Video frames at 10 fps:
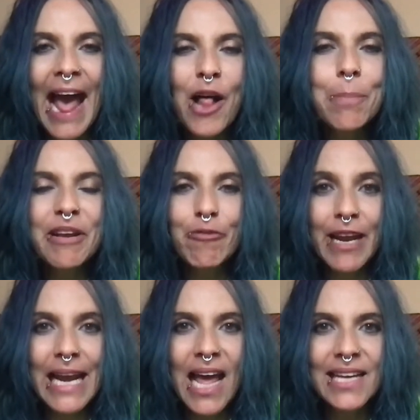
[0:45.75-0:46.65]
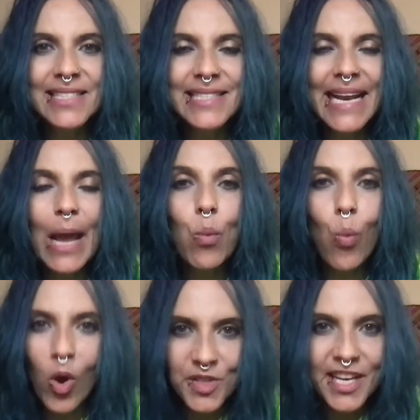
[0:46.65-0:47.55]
helped me realize that I was